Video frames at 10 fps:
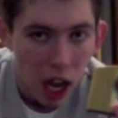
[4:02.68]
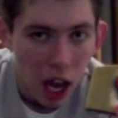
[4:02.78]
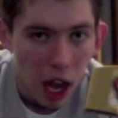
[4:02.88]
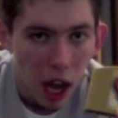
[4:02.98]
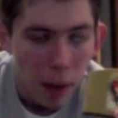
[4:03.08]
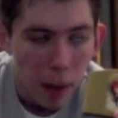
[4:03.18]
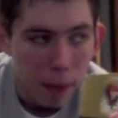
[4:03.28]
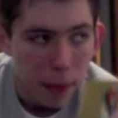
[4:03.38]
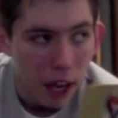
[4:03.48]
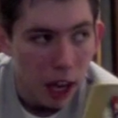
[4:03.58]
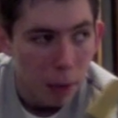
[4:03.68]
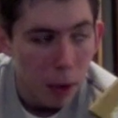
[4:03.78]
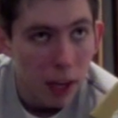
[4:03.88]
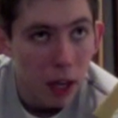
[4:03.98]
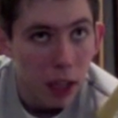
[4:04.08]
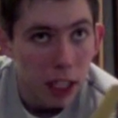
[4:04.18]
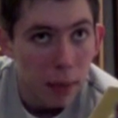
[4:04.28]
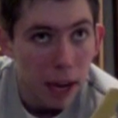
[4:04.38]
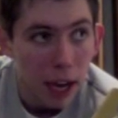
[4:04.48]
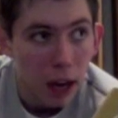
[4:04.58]
I probably got this
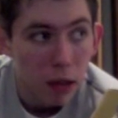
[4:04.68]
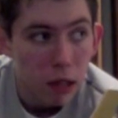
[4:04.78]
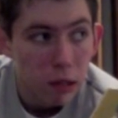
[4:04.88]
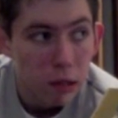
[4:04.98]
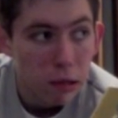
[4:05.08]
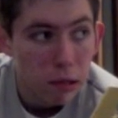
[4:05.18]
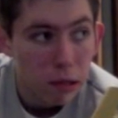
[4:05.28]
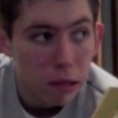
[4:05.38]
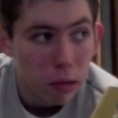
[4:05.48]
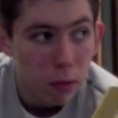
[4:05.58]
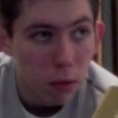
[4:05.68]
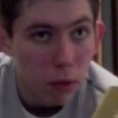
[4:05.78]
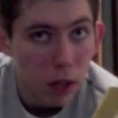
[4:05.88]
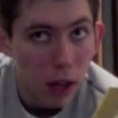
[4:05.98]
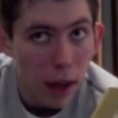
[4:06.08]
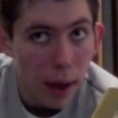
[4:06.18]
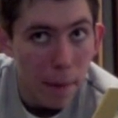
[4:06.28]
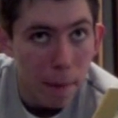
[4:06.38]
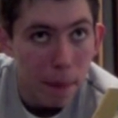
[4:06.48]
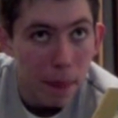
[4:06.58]
about,
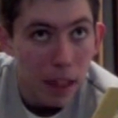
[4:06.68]
probably